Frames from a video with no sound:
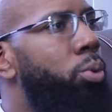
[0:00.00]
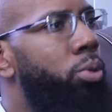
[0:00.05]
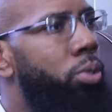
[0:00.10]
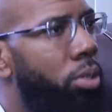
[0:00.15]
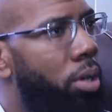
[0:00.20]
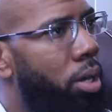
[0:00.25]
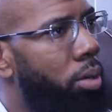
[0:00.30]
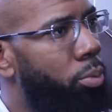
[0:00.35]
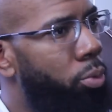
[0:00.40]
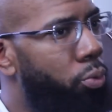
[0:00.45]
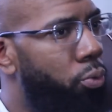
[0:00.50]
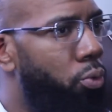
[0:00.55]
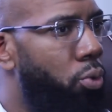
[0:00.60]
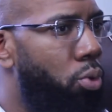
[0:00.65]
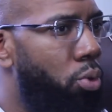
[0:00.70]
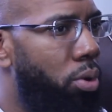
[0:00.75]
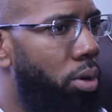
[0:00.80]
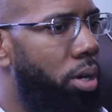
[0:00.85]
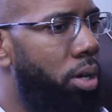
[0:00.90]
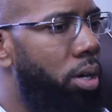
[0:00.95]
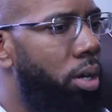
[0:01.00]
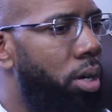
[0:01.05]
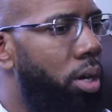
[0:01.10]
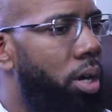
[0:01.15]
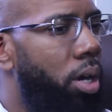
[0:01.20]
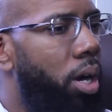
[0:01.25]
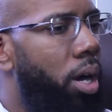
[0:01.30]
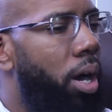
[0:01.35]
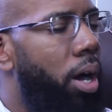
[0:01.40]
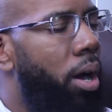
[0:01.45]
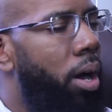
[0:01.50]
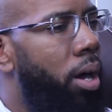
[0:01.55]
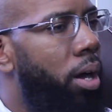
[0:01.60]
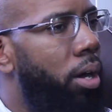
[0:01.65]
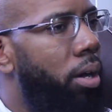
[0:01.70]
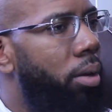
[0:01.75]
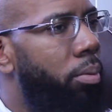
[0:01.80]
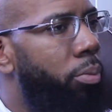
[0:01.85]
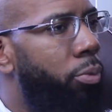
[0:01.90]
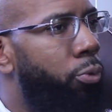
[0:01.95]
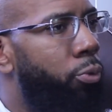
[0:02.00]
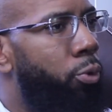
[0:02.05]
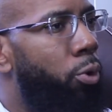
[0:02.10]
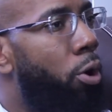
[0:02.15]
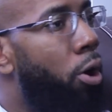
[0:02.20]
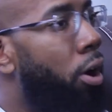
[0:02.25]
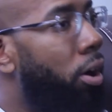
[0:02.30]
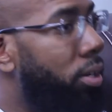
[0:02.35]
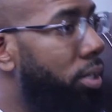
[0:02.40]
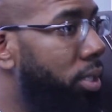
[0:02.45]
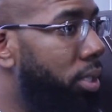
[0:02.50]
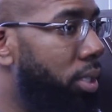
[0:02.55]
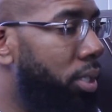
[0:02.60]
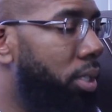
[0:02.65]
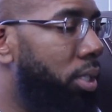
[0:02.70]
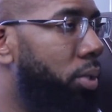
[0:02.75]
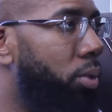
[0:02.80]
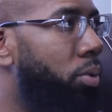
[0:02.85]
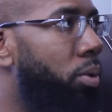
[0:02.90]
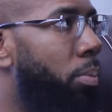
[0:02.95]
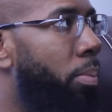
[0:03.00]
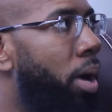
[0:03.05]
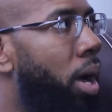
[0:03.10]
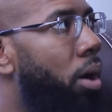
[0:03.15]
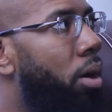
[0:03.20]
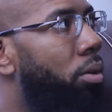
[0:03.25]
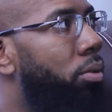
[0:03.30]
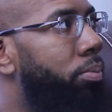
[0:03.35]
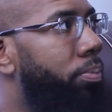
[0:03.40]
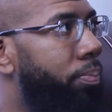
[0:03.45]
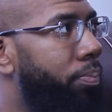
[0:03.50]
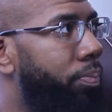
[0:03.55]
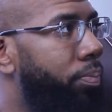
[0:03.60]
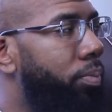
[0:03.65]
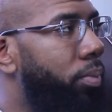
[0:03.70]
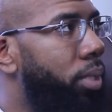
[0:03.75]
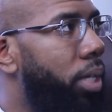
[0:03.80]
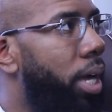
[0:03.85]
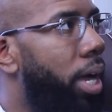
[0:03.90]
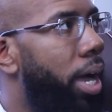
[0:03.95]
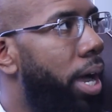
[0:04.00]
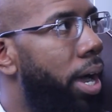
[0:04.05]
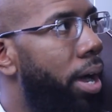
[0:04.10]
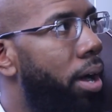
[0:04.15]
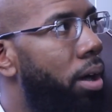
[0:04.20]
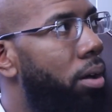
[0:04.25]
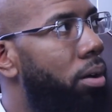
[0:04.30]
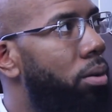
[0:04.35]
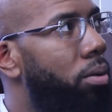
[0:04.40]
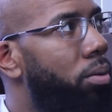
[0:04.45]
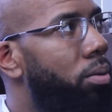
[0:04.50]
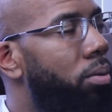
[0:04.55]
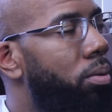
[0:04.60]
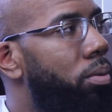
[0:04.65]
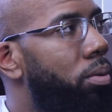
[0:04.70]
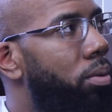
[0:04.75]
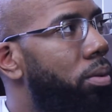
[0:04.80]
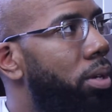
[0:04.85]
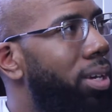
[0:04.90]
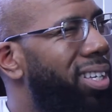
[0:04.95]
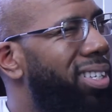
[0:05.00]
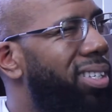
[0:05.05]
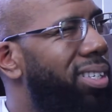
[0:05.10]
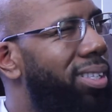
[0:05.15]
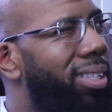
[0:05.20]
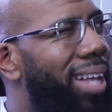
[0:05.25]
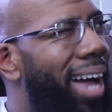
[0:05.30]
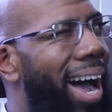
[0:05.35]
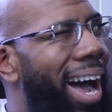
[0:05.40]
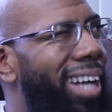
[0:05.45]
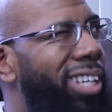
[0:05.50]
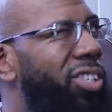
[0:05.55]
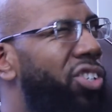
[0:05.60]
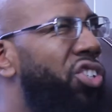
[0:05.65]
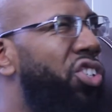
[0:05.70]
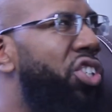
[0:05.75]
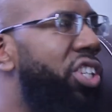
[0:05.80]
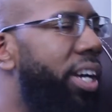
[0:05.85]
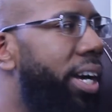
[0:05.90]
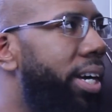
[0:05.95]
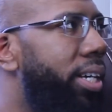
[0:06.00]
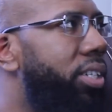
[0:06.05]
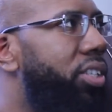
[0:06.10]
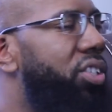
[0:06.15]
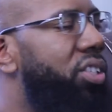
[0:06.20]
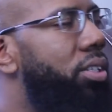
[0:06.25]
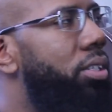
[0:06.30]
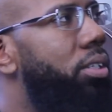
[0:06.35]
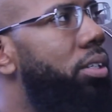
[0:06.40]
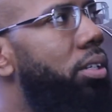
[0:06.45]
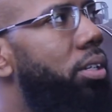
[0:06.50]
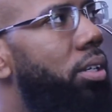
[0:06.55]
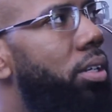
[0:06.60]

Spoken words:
were talking before all of this about how it's not just